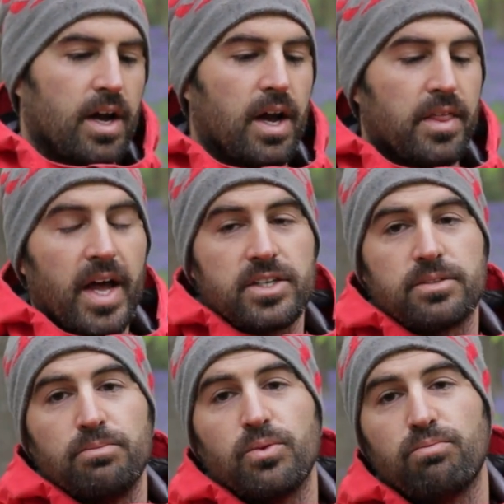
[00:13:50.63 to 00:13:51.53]
and
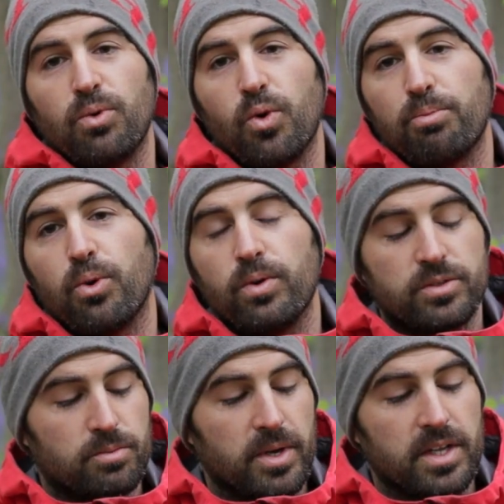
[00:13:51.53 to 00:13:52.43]
that's more
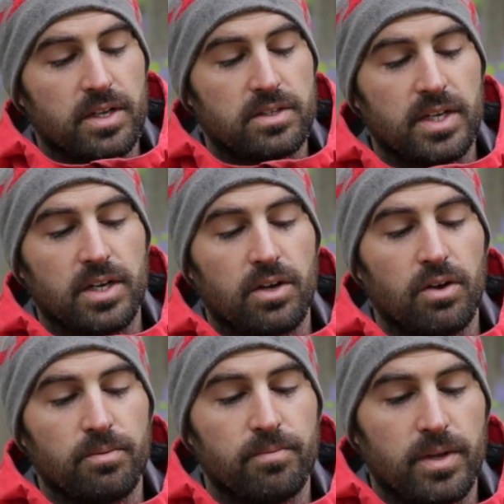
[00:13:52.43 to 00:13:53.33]
important to me than the center
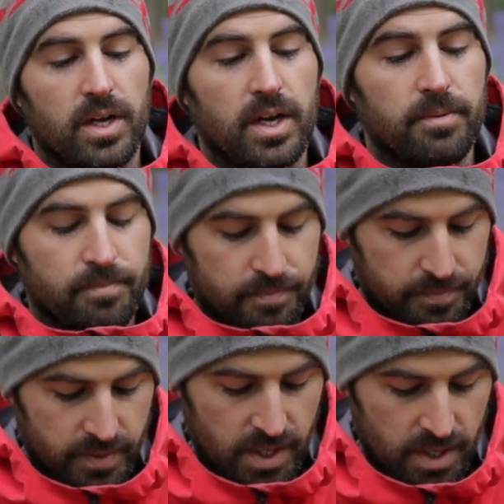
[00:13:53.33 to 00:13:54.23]
column.
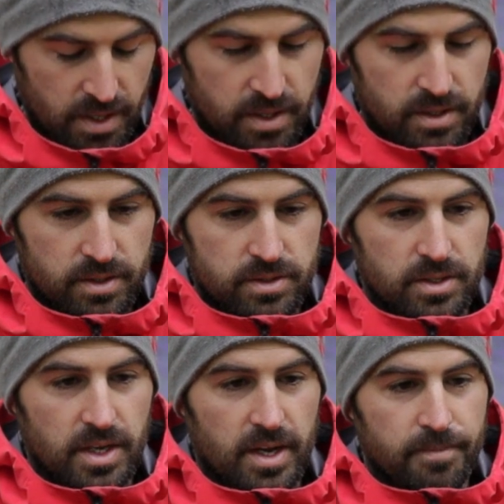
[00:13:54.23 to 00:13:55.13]

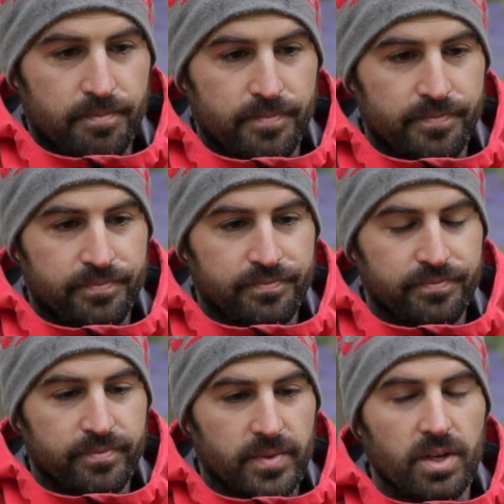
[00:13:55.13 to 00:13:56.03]
So yeah,
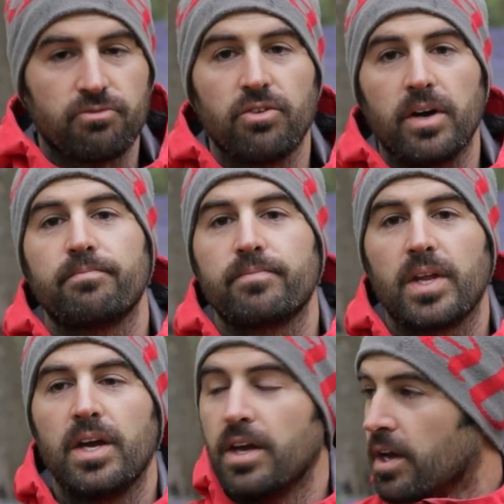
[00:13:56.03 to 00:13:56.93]
right,
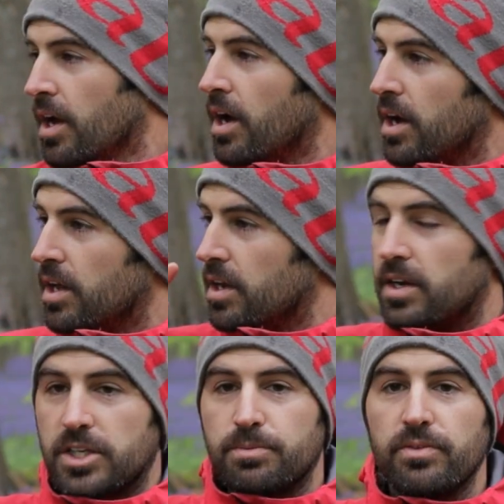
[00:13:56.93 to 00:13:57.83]

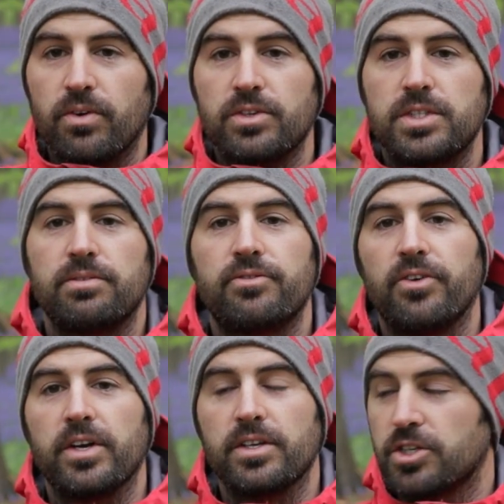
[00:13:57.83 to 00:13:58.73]
let's move on to see if we
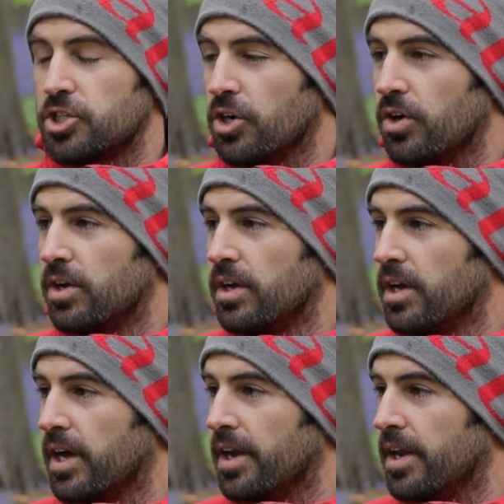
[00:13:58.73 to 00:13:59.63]
find another shot,
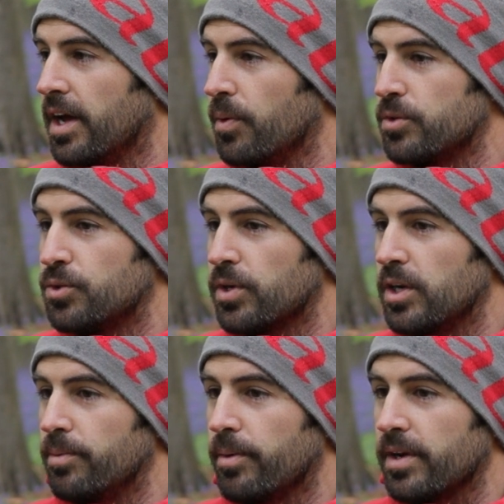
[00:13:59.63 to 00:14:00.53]
and we'll talk a
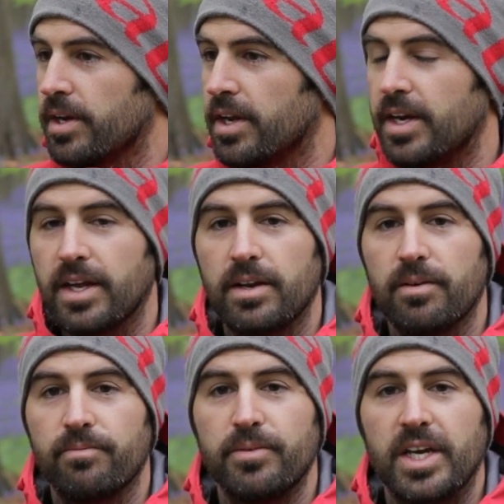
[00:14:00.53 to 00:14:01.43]
little bit about
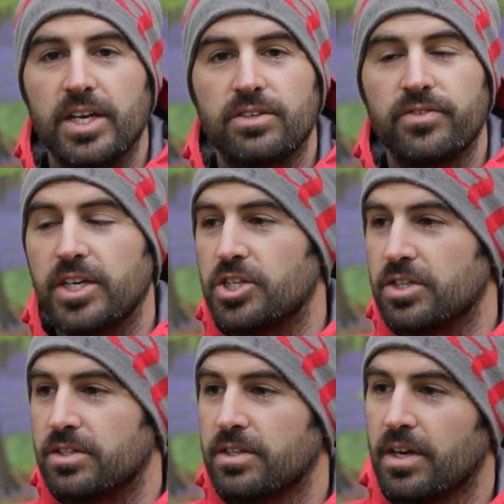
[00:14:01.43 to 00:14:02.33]
Nicky's
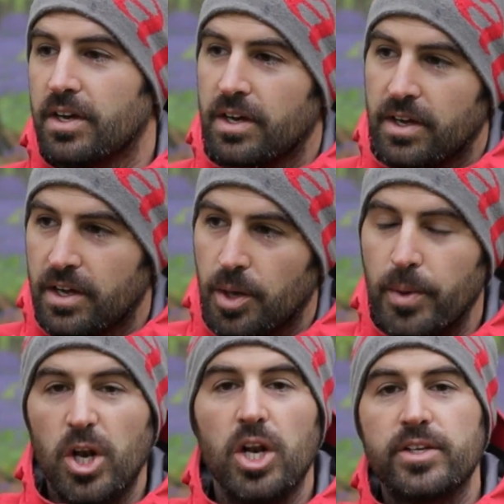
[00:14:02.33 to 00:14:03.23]
features
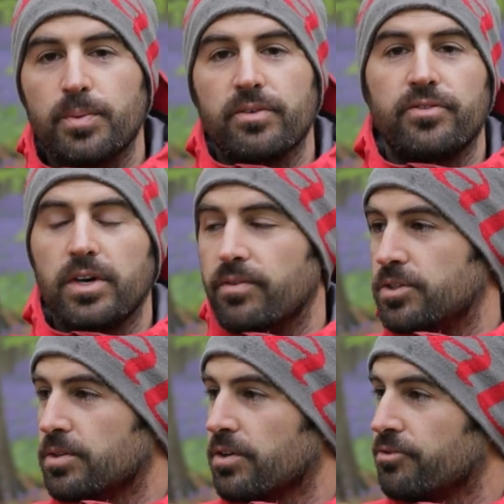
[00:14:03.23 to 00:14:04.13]
a little bit further
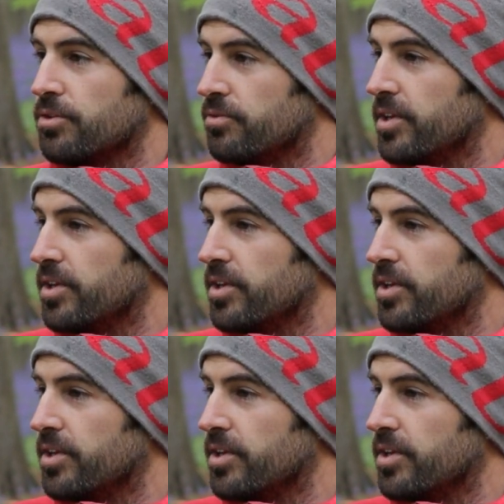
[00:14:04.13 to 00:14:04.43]
as we go through the